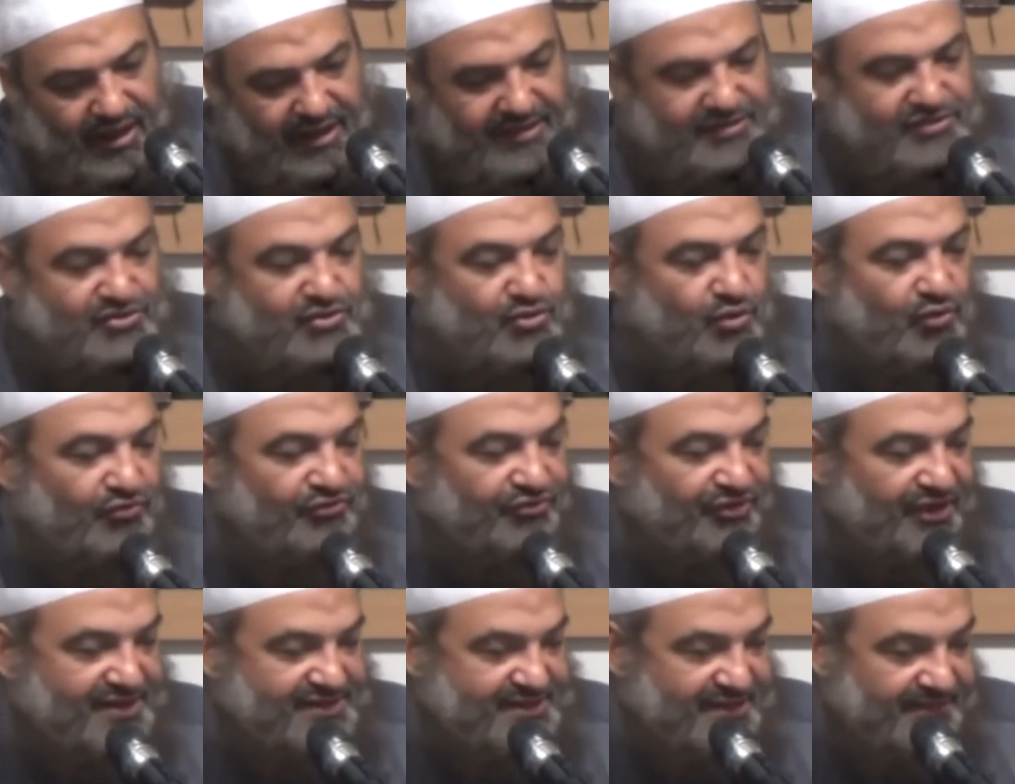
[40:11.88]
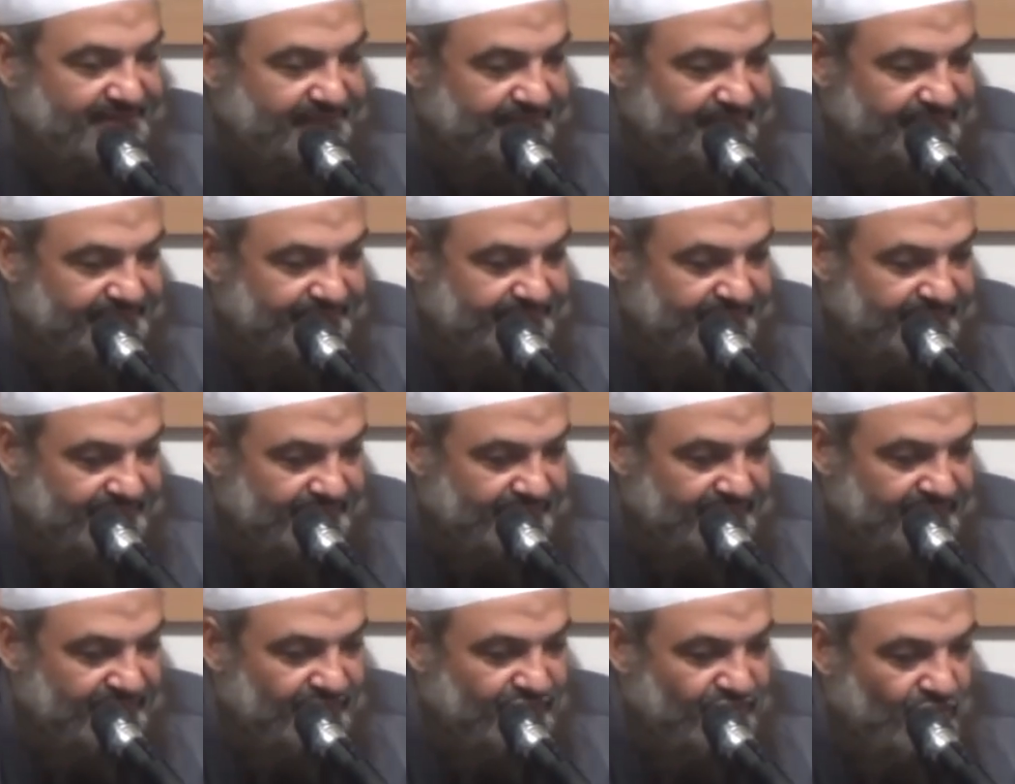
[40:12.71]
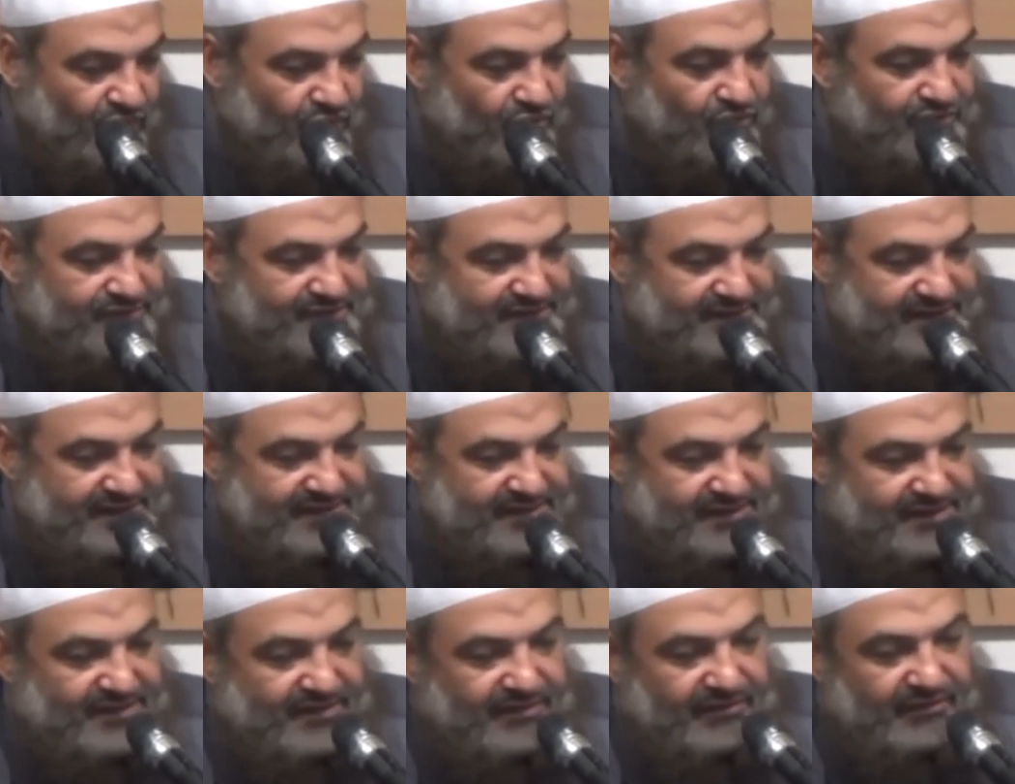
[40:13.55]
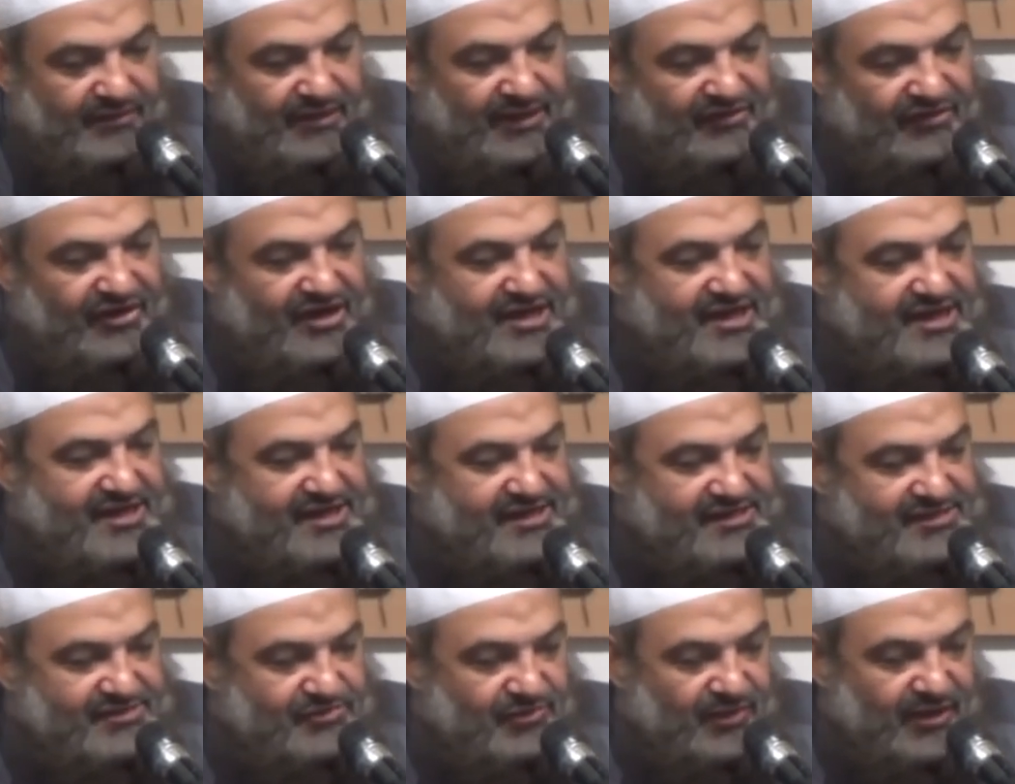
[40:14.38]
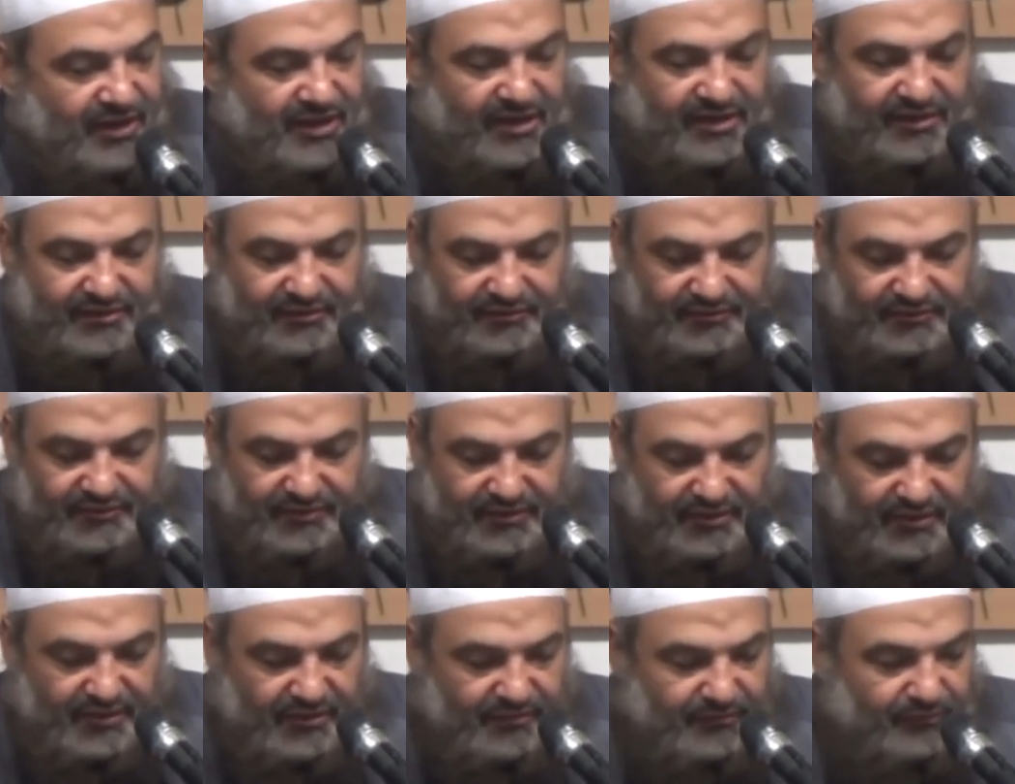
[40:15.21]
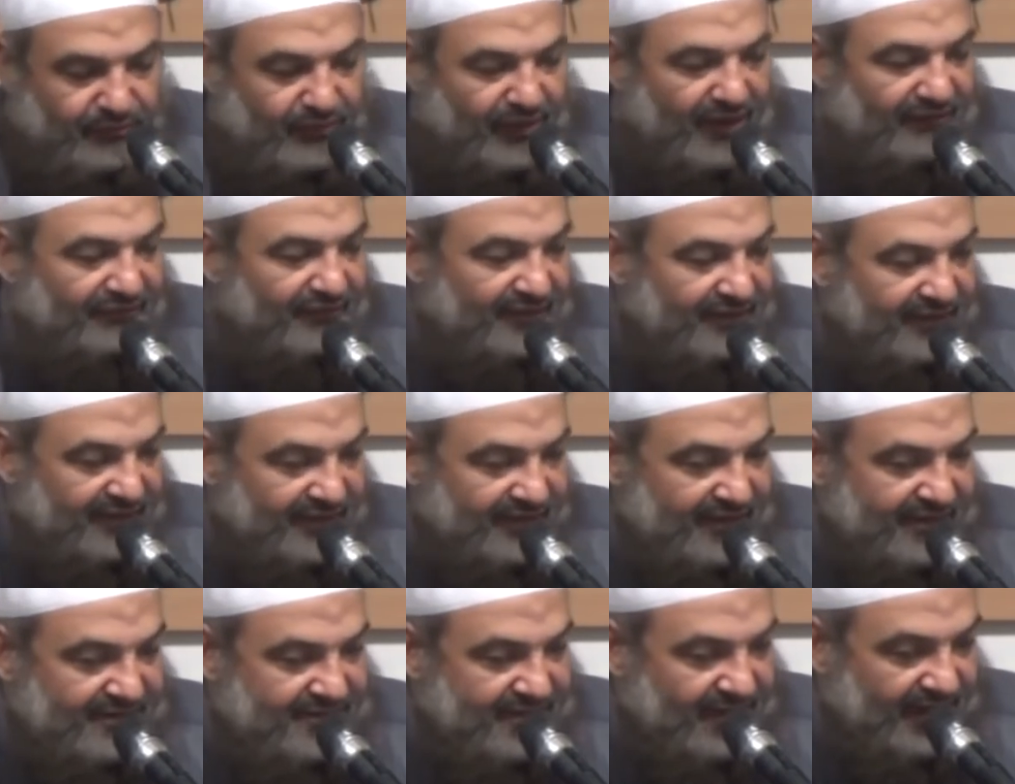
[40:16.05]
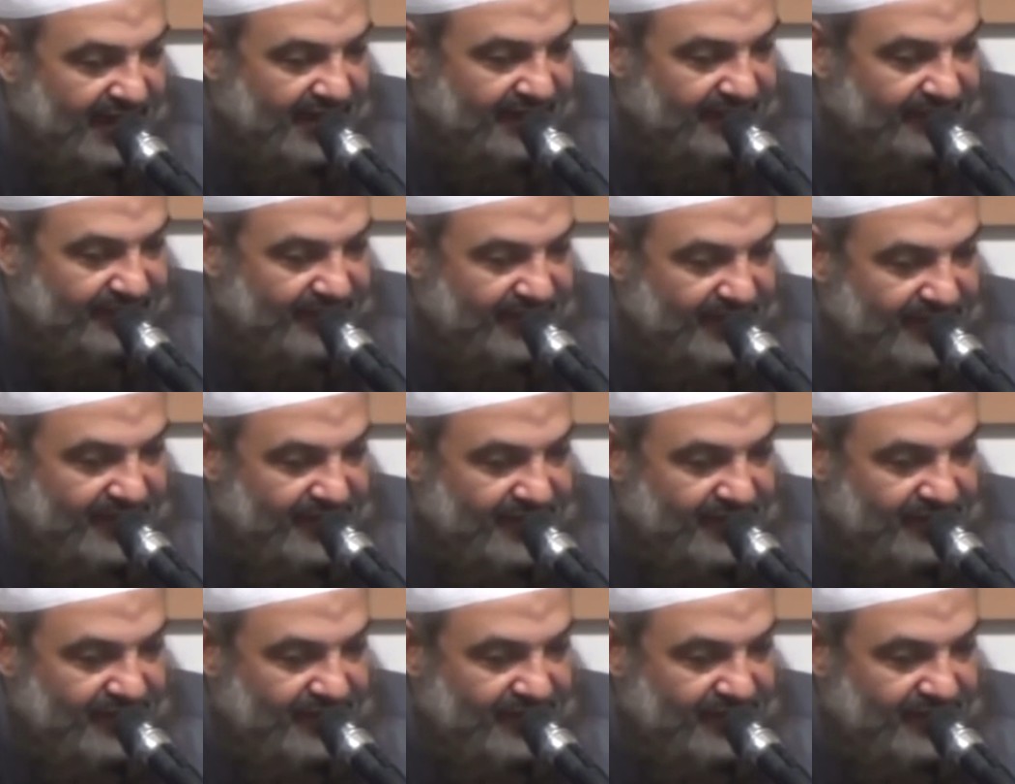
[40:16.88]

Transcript: and Sufism, false creeds were prevalent at the time.